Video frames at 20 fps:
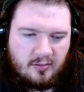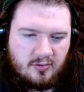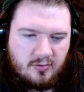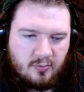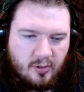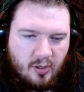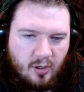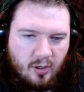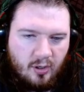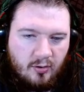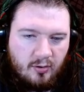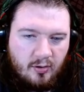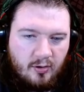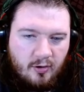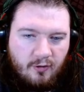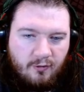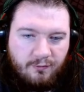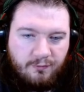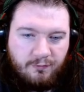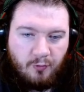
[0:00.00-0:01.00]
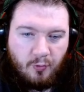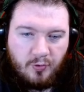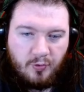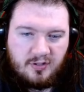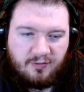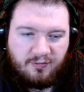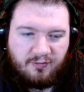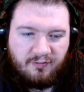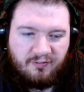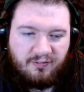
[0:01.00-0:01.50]
So we've got 4
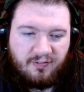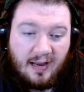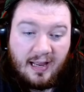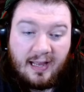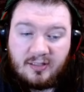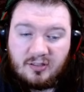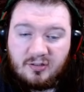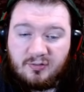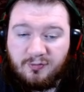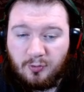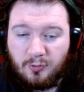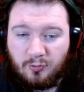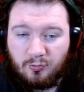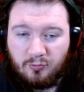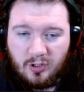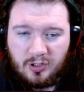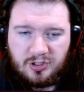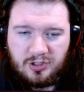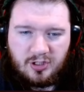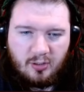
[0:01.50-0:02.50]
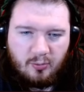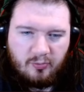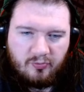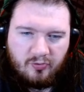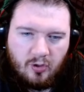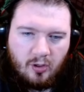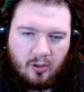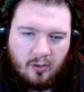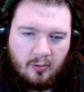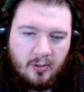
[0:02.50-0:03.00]
different flags for Russia. We've
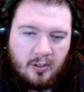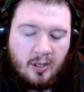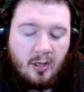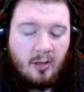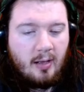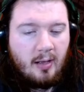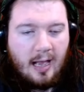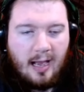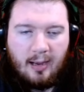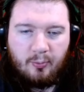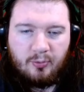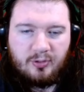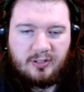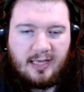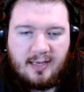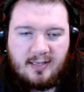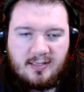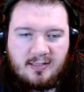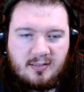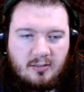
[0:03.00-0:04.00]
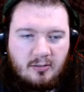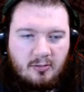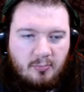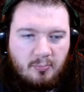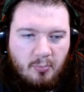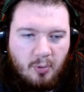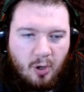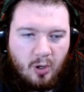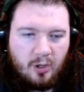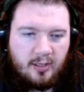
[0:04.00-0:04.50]
got, I would guess,
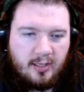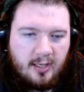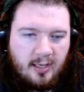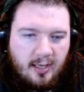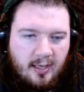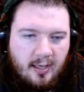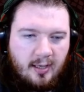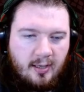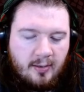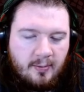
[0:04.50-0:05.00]
monarchy.